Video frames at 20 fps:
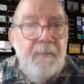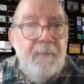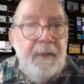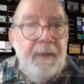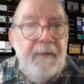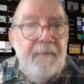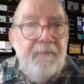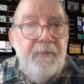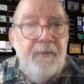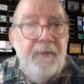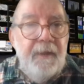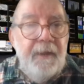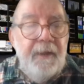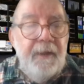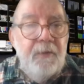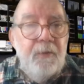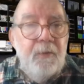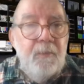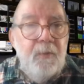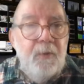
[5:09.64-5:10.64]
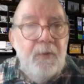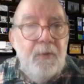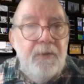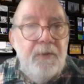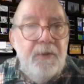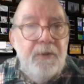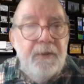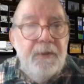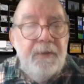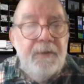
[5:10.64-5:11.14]
but after that, no more
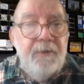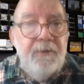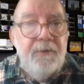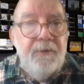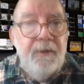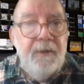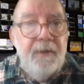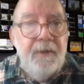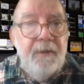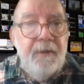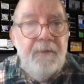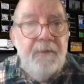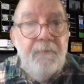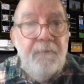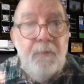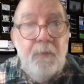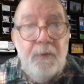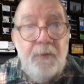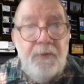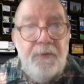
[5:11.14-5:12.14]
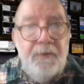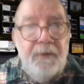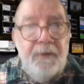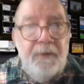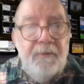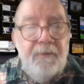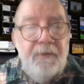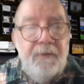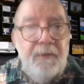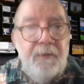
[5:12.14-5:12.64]
chicks for
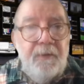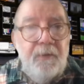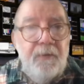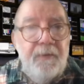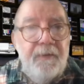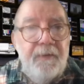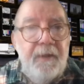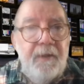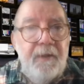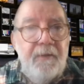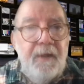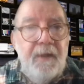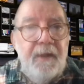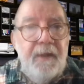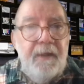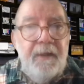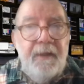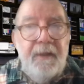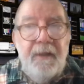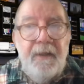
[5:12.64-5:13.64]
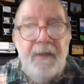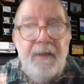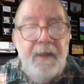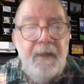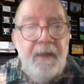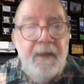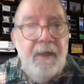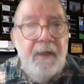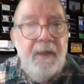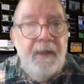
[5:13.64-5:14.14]
sale in North Carolina,
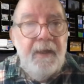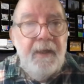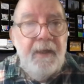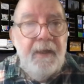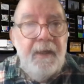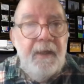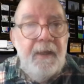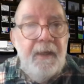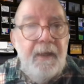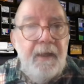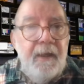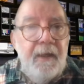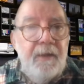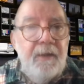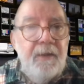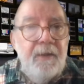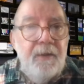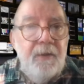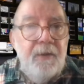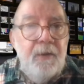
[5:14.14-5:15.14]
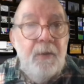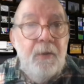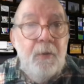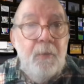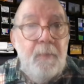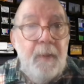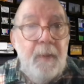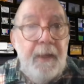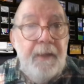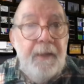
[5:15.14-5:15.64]
and no
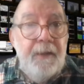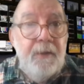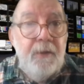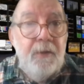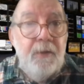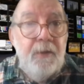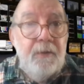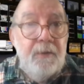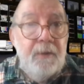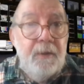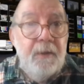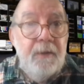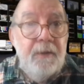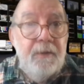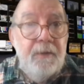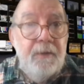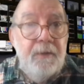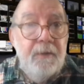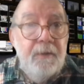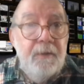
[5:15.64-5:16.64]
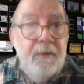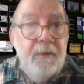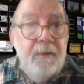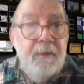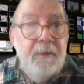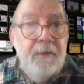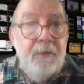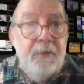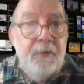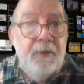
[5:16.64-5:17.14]
backyard
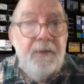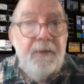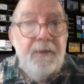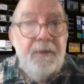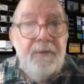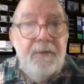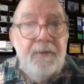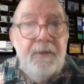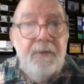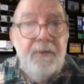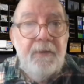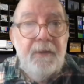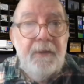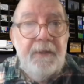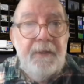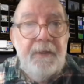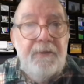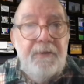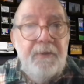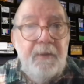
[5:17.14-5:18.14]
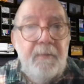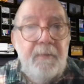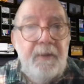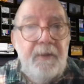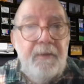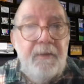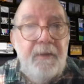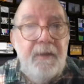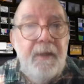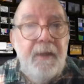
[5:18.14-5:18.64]
chickens here in Lee
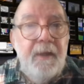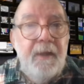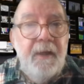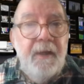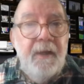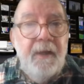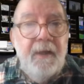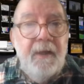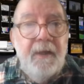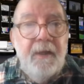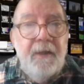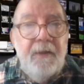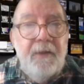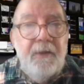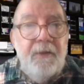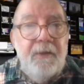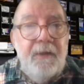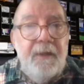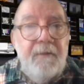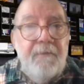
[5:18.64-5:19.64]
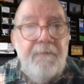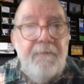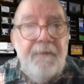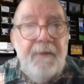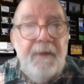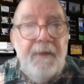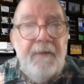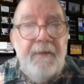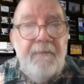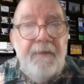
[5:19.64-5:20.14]
Summit. You can have
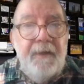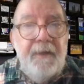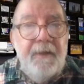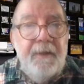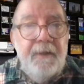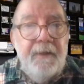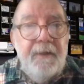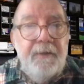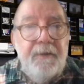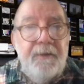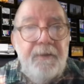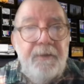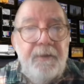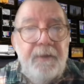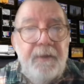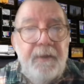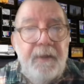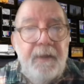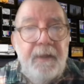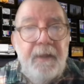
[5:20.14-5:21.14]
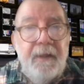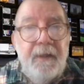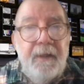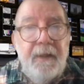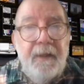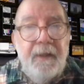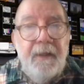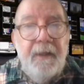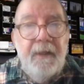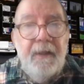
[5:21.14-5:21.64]
5 hens.
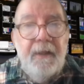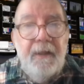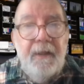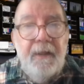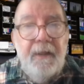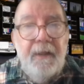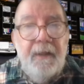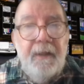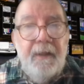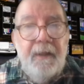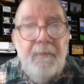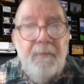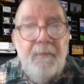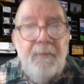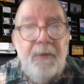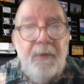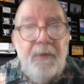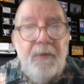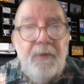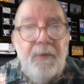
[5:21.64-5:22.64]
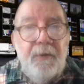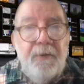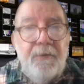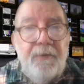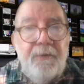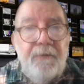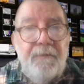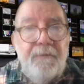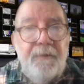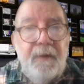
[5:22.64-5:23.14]
But of
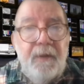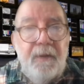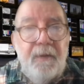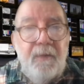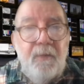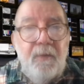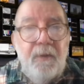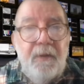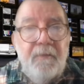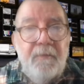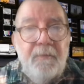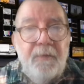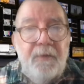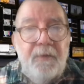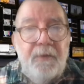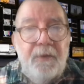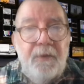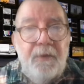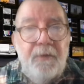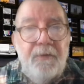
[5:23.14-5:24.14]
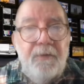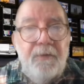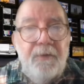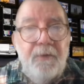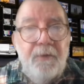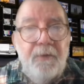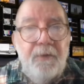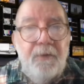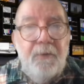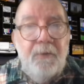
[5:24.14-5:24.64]
course, if one of them
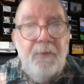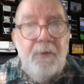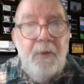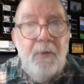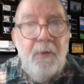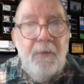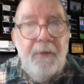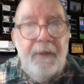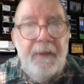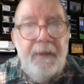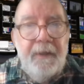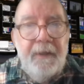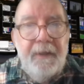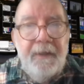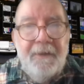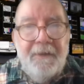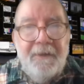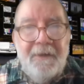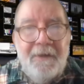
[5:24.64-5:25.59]
starts crowing,